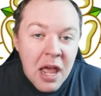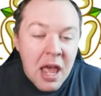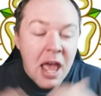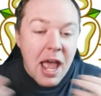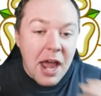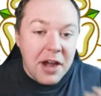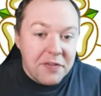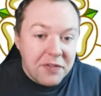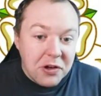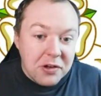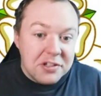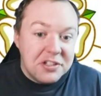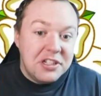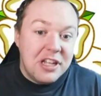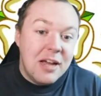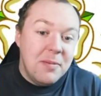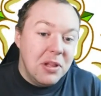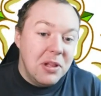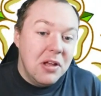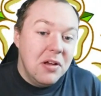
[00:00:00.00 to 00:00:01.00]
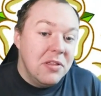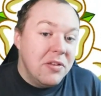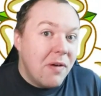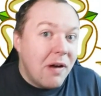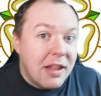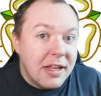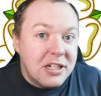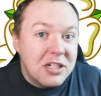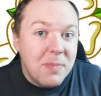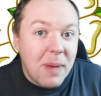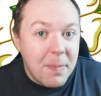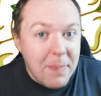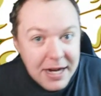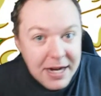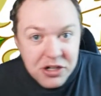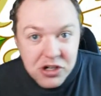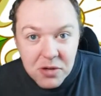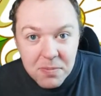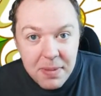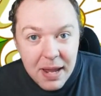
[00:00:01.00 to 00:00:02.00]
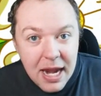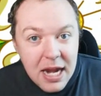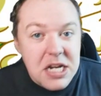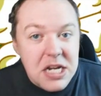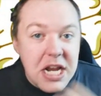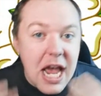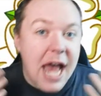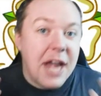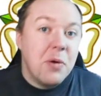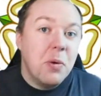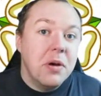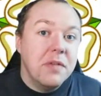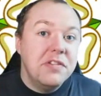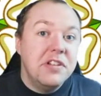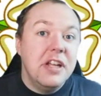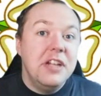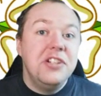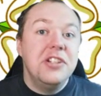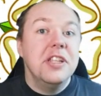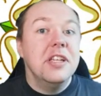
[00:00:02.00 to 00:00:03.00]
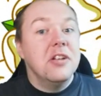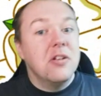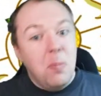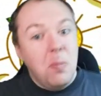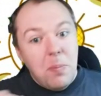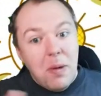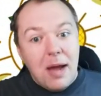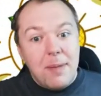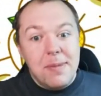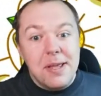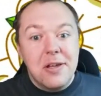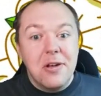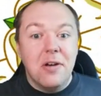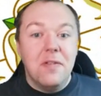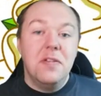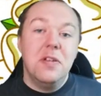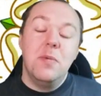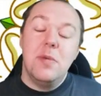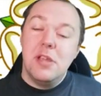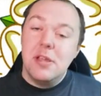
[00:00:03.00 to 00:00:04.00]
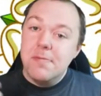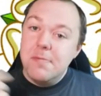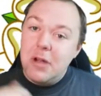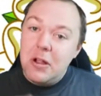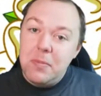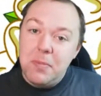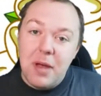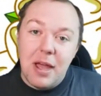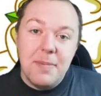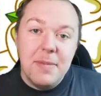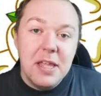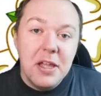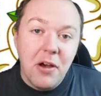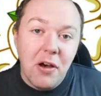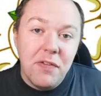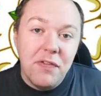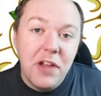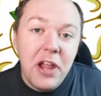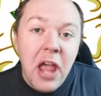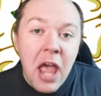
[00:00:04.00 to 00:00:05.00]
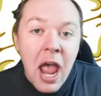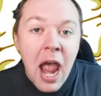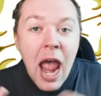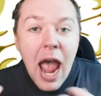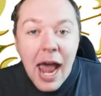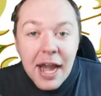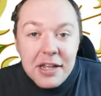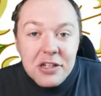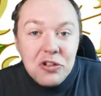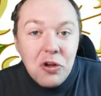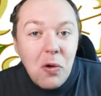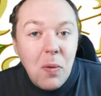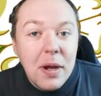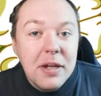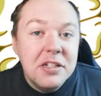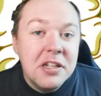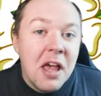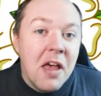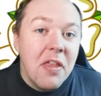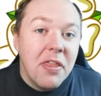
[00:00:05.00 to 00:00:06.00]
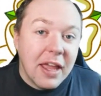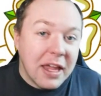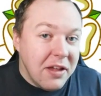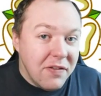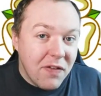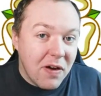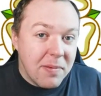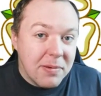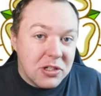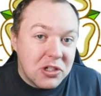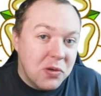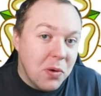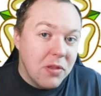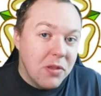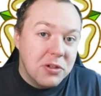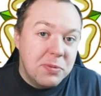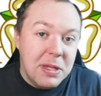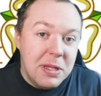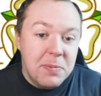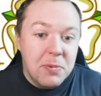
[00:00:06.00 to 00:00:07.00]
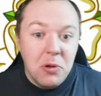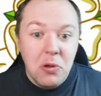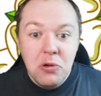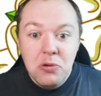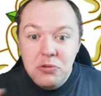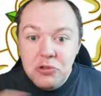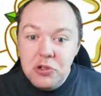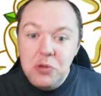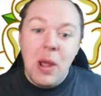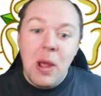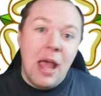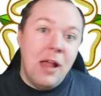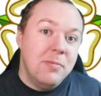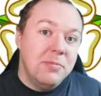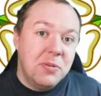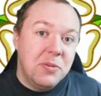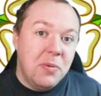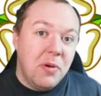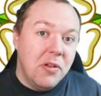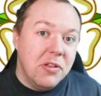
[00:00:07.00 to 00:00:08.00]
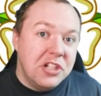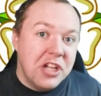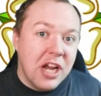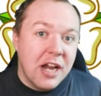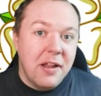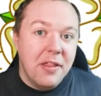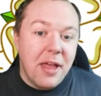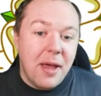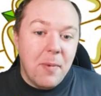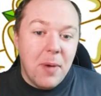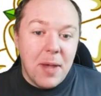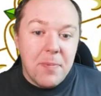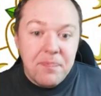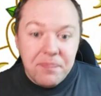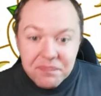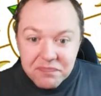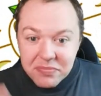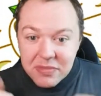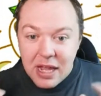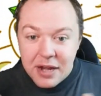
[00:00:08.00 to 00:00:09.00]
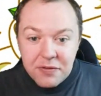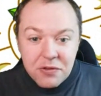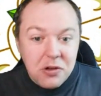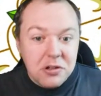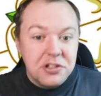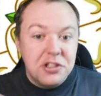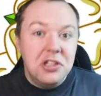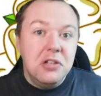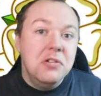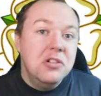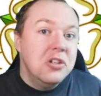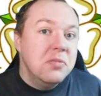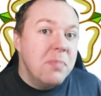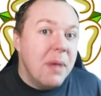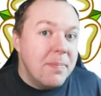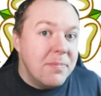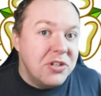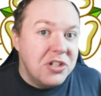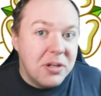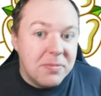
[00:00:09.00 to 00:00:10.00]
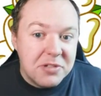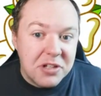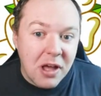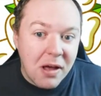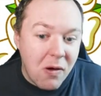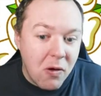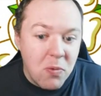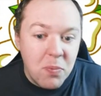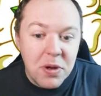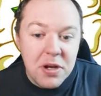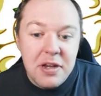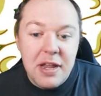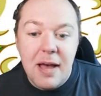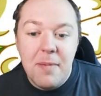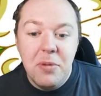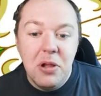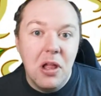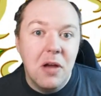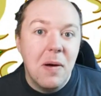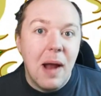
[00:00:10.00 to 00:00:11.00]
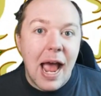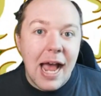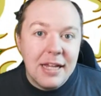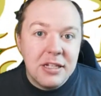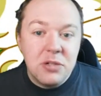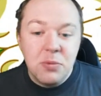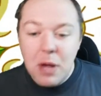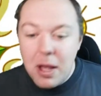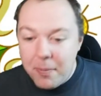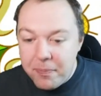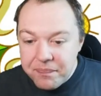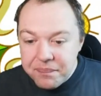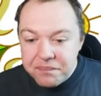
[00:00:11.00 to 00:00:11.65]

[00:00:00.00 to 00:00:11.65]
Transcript: And of course, down below, there are links to my Patreon page and a one-off donation link called Buy Me Coffee. We can well buy me coffee. And as always, thank you very much to all those people who do help support the channel that way. And of course, the YouTube memberships are open down below as well.